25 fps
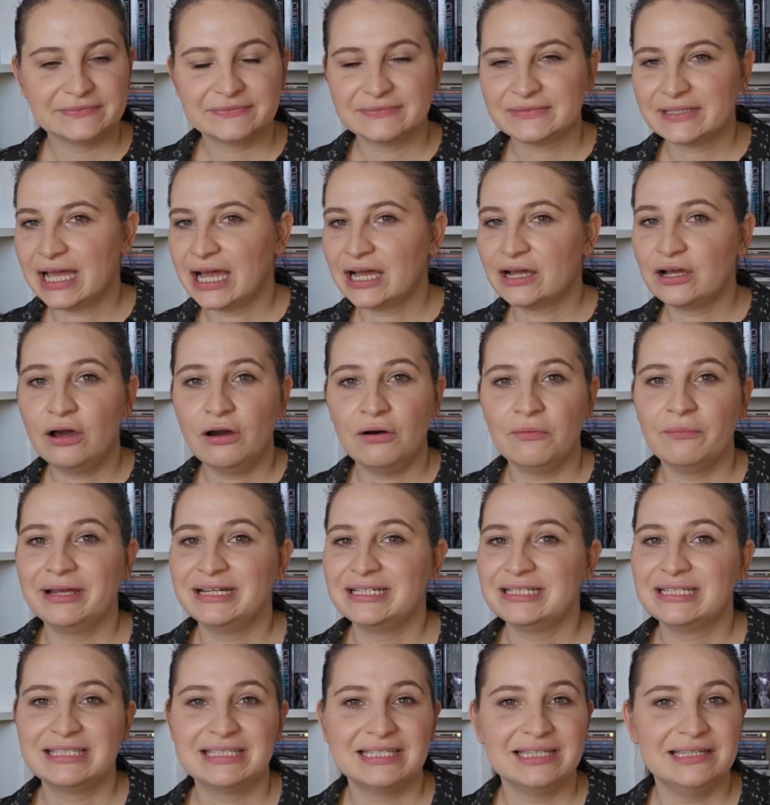I can't wait
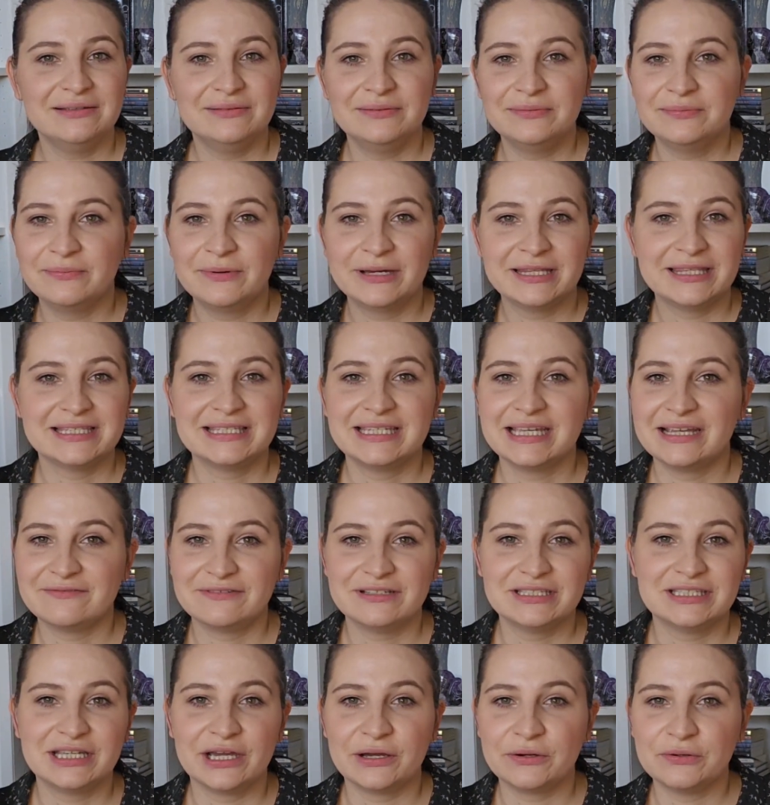to see where the
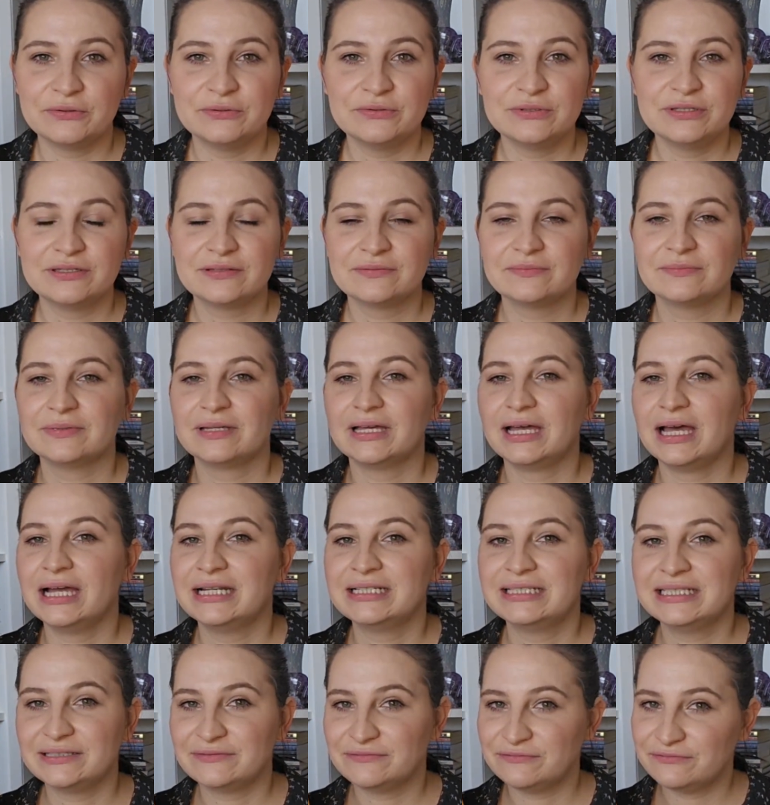series goes. I
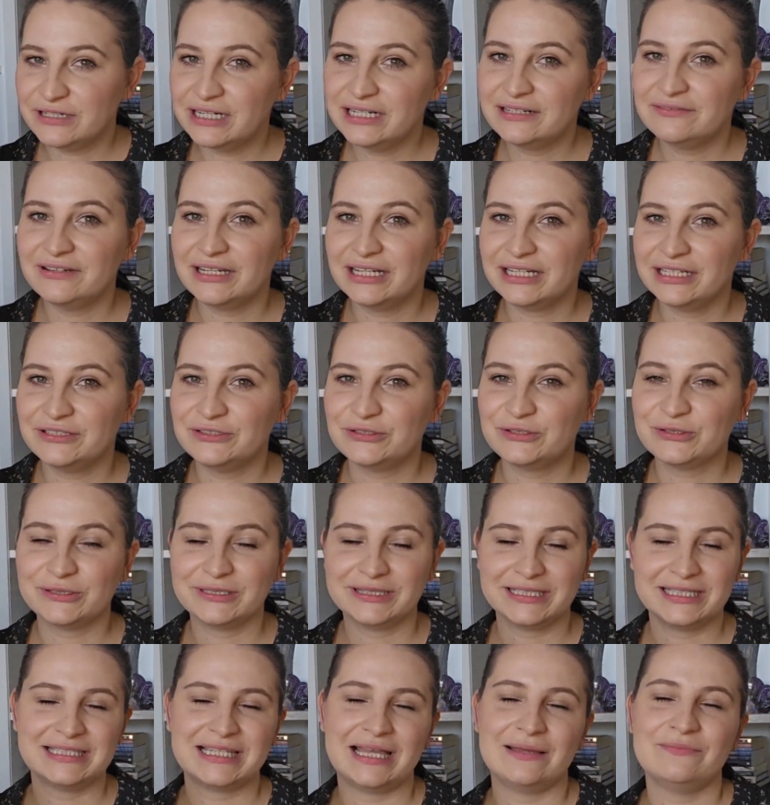did really enjoy
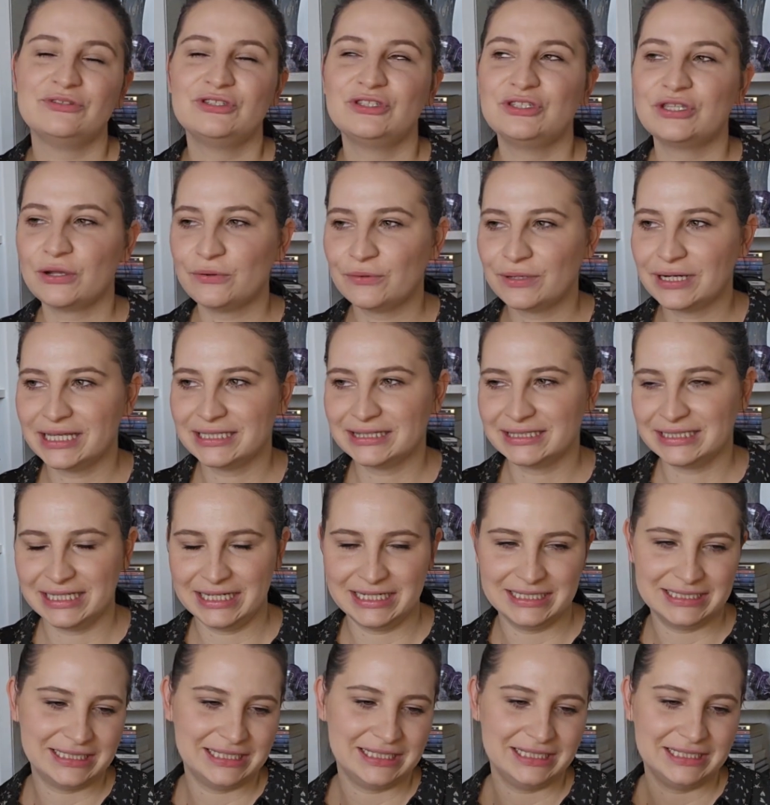these. I'm so glad that I
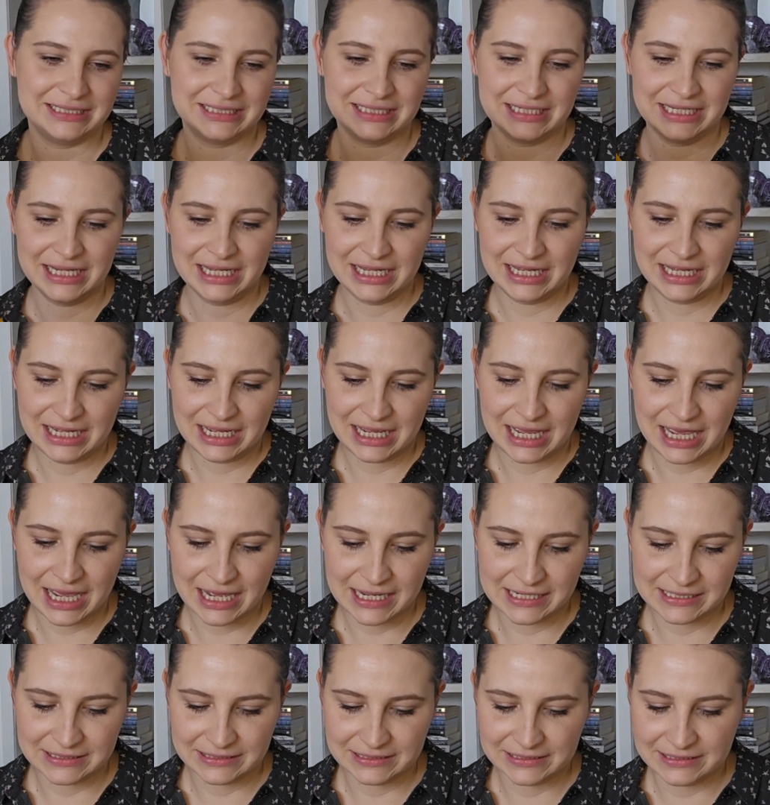did,
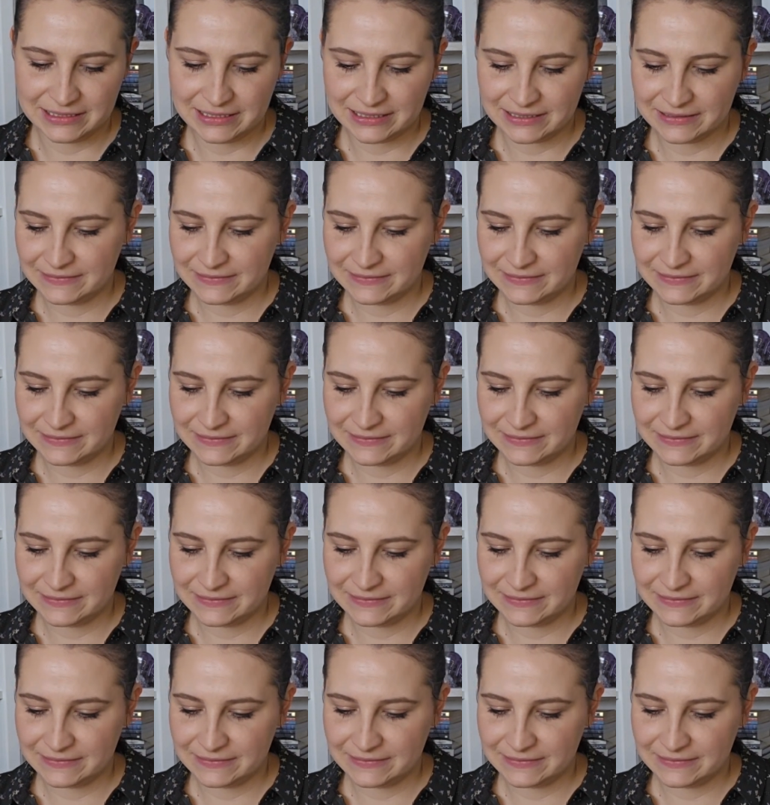and